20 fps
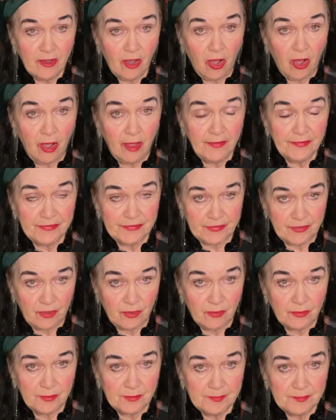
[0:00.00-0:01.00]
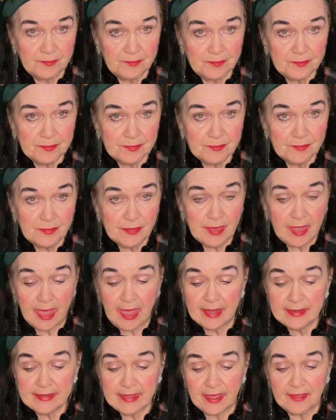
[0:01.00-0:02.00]
also.
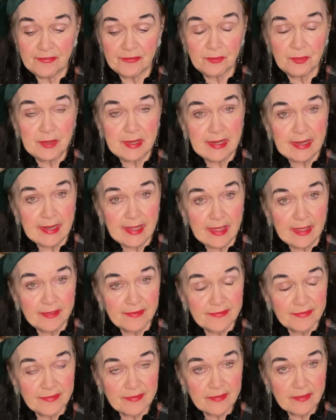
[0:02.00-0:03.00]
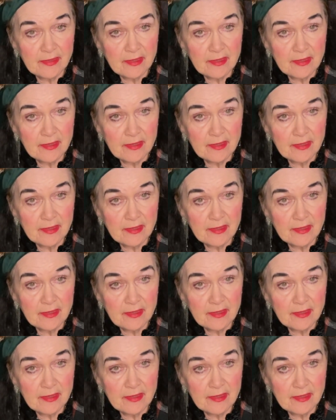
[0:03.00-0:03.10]
And guess what it is?